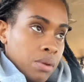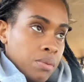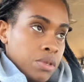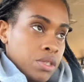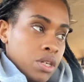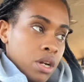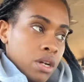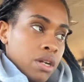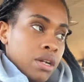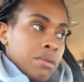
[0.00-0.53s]
We
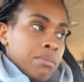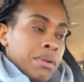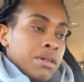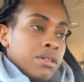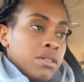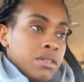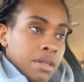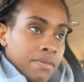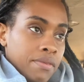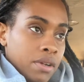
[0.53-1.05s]
started at about
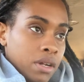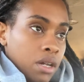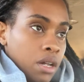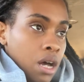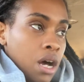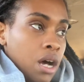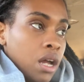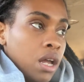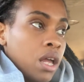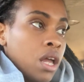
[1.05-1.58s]
7
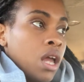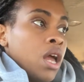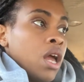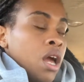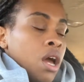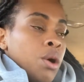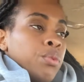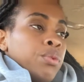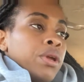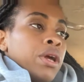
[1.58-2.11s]
o'clock
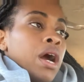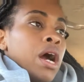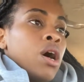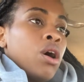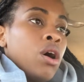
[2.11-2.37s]
and we got